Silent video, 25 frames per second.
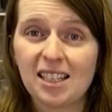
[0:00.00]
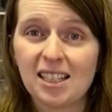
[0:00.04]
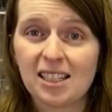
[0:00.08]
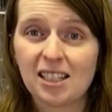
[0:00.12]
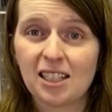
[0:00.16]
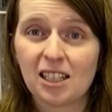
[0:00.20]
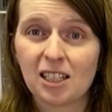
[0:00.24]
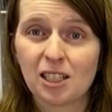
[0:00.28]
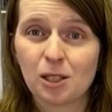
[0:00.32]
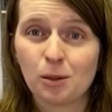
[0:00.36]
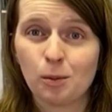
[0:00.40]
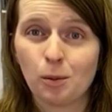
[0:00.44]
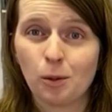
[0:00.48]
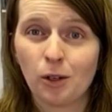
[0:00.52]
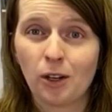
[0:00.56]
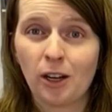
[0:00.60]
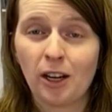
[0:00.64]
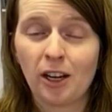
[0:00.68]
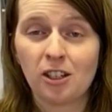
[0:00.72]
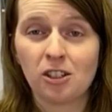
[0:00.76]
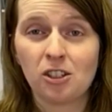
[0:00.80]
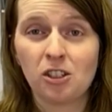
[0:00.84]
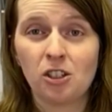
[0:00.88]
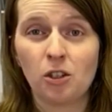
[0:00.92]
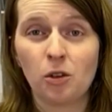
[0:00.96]
is the Explore
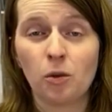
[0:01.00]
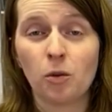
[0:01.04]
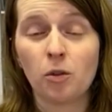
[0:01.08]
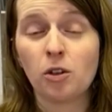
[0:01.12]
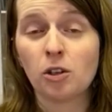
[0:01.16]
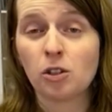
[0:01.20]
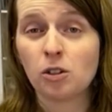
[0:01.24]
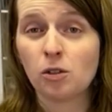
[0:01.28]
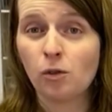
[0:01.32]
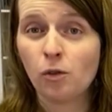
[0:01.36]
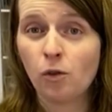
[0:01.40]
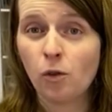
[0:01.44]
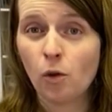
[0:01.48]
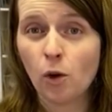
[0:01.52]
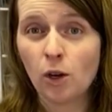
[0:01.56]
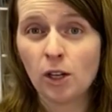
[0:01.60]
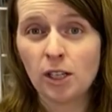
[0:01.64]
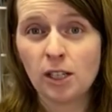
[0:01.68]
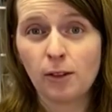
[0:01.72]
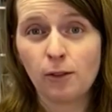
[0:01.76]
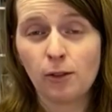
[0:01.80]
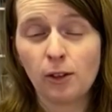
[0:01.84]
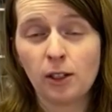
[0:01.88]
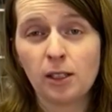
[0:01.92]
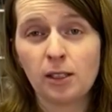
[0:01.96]
Air 2. There's 4
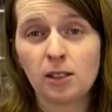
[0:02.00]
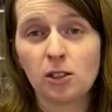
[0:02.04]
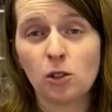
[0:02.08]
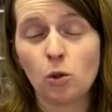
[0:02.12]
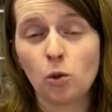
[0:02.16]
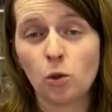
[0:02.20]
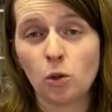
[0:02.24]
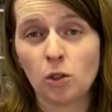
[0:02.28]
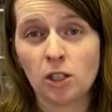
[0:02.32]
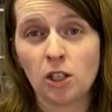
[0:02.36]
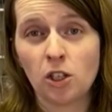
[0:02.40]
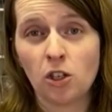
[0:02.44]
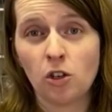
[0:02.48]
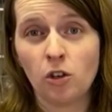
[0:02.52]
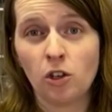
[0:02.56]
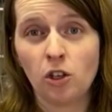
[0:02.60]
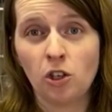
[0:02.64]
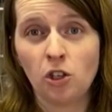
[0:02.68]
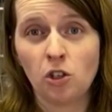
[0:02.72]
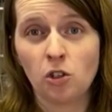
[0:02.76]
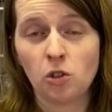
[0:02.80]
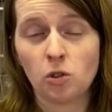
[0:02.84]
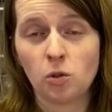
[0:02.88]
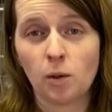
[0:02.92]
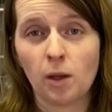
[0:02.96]
different tools that you
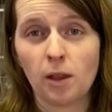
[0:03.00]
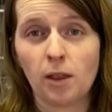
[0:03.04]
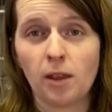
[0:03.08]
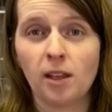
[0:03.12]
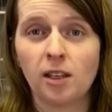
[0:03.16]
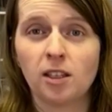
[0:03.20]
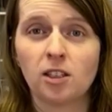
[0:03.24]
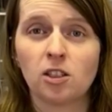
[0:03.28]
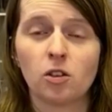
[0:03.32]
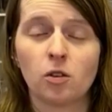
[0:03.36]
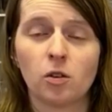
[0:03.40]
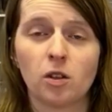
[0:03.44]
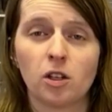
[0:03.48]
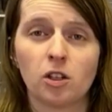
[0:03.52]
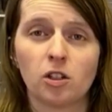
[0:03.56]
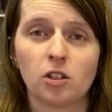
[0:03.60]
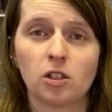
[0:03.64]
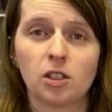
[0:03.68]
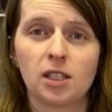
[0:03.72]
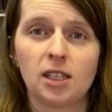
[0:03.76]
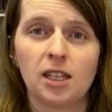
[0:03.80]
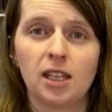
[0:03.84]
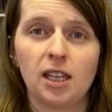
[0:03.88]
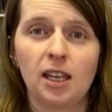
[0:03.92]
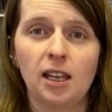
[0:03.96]
can use with it. So
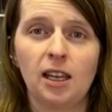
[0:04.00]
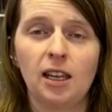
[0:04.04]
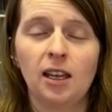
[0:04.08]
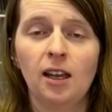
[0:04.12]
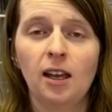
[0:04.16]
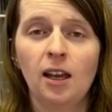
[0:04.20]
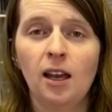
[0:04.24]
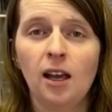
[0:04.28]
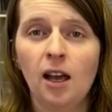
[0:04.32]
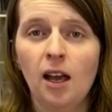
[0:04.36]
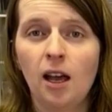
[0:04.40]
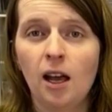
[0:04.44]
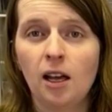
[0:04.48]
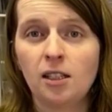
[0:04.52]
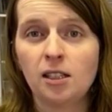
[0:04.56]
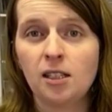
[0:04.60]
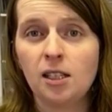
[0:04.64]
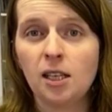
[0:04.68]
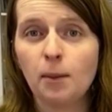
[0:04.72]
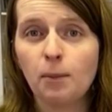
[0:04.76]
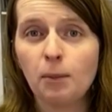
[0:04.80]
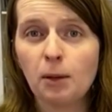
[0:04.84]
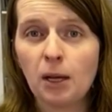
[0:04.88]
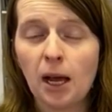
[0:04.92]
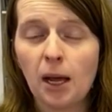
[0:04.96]
there's the
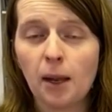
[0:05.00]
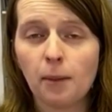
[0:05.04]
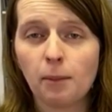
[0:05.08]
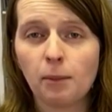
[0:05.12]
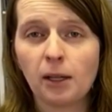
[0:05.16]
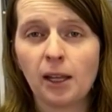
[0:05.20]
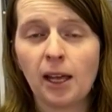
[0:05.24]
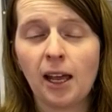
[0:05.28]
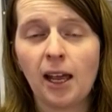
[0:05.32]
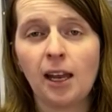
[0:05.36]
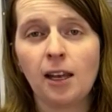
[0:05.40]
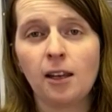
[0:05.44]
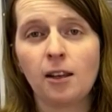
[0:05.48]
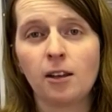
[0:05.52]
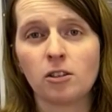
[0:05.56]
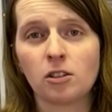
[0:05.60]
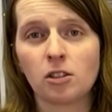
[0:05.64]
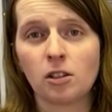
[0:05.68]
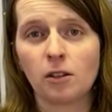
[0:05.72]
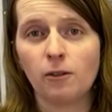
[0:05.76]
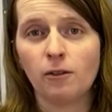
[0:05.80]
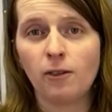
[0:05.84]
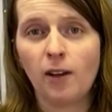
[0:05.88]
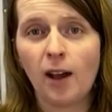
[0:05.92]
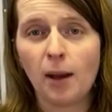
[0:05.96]
deep cut blade, there's
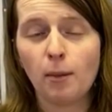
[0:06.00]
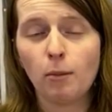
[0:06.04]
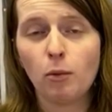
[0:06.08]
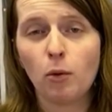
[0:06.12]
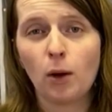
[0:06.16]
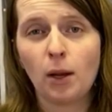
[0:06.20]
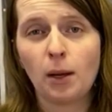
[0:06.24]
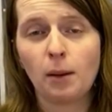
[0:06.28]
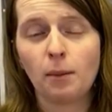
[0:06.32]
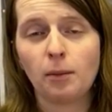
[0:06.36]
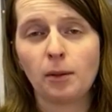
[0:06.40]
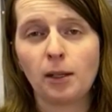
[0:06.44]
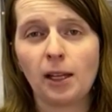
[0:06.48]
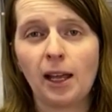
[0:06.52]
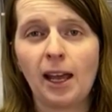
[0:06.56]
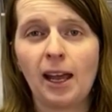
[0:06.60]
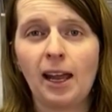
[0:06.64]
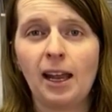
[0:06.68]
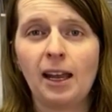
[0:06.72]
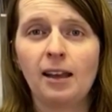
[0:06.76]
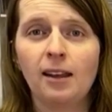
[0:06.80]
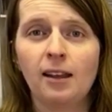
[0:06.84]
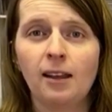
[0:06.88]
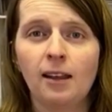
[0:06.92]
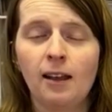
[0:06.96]
the fine point
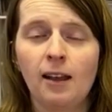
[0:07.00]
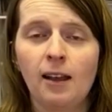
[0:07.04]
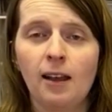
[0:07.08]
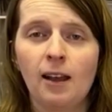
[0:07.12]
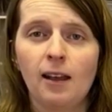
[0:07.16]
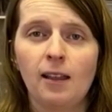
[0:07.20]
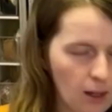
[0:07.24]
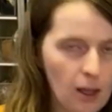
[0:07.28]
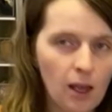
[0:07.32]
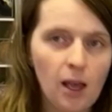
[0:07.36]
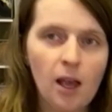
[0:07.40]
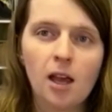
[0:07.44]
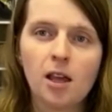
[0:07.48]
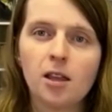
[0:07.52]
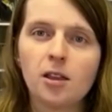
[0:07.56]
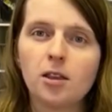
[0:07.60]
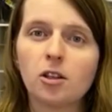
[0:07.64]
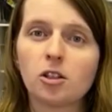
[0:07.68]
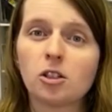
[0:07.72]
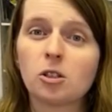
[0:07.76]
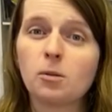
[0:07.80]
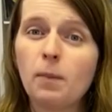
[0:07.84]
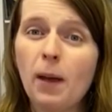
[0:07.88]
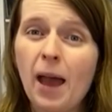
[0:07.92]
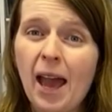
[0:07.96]
blade,
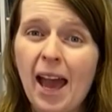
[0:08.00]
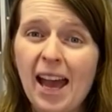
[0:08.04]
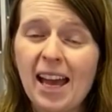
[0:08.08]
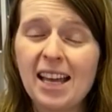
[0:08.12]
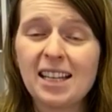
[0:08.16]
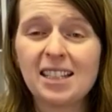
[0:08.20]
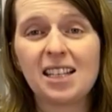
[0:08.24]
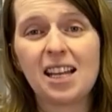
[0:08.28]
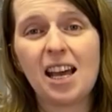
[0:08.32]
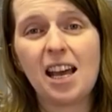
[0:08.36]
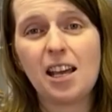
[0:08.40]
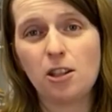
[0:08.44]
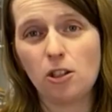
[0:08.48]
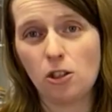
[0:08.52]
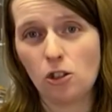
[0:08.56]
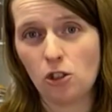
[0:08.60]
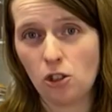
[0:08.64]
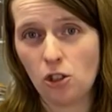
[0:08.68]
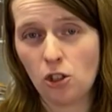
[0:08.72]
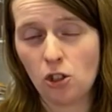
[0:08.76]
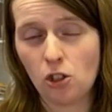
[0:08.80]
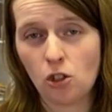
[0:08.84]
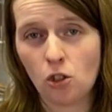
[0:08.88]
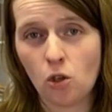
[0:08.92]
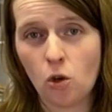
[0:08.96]
there's pens, and there's
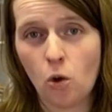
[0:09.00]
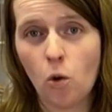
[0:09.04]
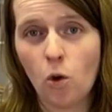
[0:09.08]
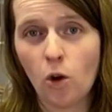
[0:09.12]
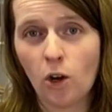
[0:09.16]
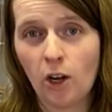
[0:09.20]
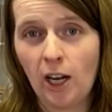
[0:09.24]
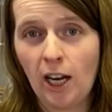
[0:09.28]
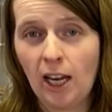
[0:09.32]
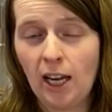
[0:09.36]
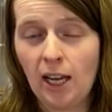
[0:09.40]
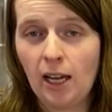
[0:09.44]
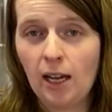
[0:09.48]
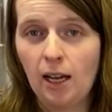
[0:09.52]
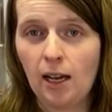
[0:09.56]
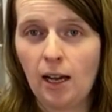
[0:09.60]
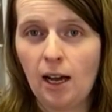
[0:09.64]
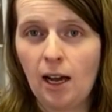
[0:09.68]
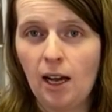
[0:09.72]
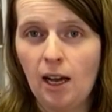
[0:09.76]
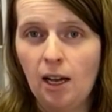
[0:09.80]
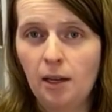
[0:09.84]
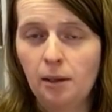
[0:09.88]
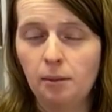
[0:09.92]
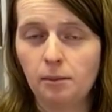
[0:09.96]
the scoring
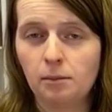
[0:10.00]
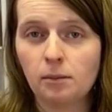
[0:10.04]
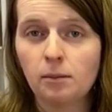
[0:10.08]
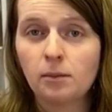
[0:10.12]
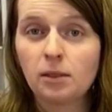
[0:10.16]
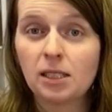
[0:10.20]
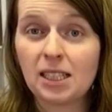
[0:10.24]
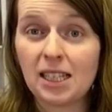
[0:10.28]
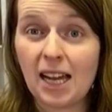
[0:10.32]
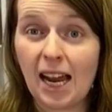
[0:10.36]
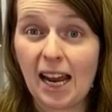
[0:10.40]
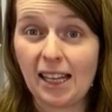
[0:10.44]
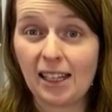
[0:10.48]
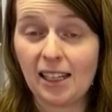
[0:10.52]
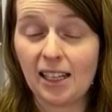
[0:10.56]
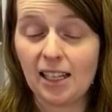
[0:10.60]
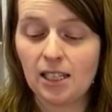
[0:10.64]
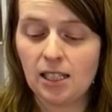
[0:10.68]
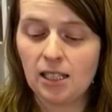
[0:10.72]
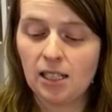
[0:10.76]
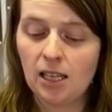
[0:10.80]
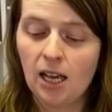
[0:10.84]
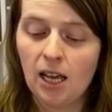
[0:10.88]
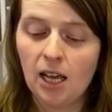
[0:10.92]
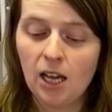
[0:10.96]

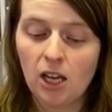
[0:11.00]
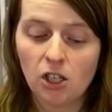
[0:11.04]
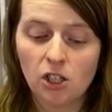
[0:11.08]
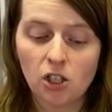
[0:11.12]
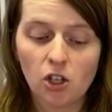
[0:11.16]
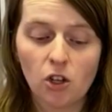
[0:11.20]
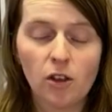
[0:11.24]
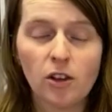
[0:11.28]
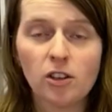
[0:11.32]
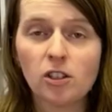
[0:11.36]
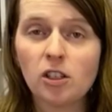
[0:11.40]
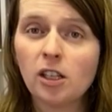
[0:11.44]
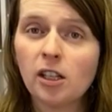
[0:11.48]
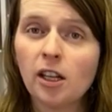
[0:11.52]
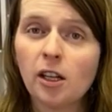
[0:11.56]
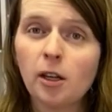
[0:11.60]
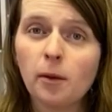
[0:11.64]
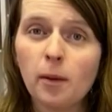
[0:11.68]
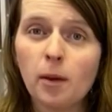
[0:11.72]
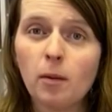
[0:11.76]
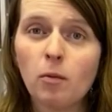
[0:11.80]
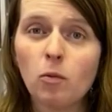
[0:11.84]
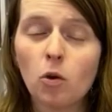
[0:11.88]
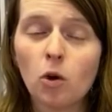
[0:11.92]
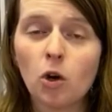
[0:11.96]
stylus. So there's a little
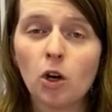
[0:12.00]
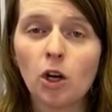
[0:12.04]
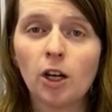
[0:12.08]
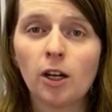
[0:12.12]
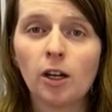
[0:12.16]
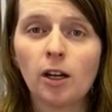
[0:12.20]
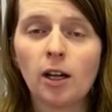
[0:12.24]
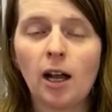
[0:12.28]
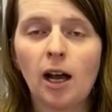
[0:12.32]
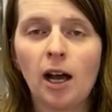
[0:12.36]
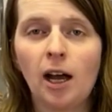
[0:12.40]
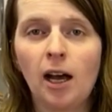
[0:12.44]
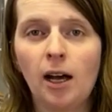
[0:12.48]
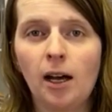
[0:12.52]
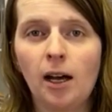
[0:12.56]
bit more,